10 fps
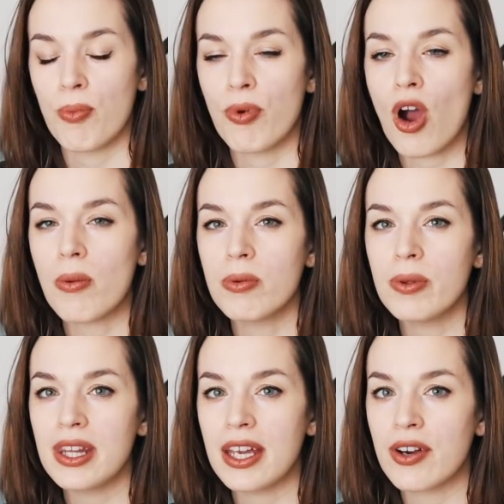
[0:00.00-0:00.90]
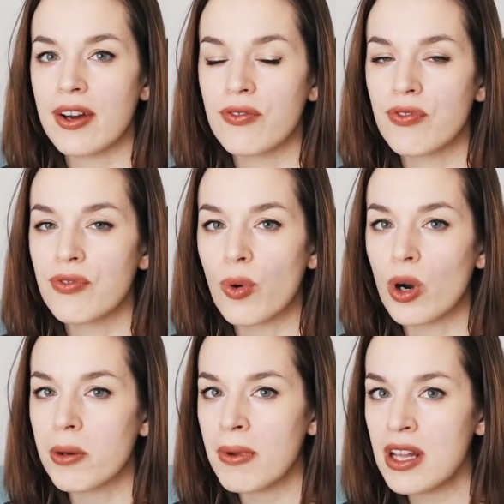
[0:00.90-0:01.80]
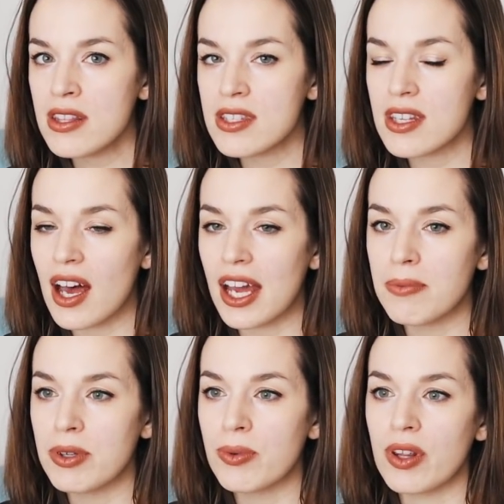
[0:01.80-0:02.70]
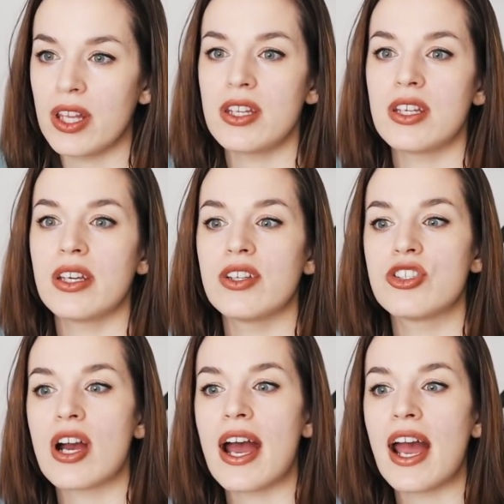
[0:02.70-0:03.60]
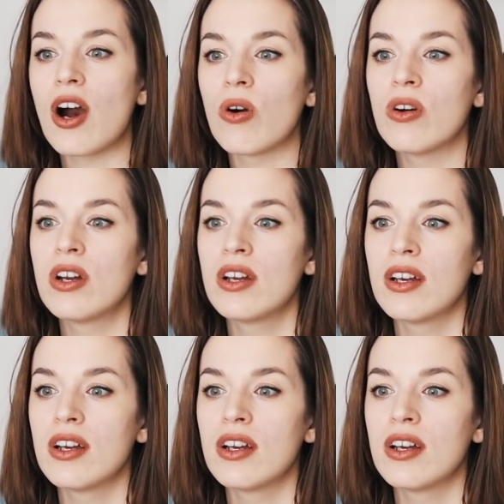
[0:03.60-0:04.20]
Probably like around 4 months, I'd be willing to try out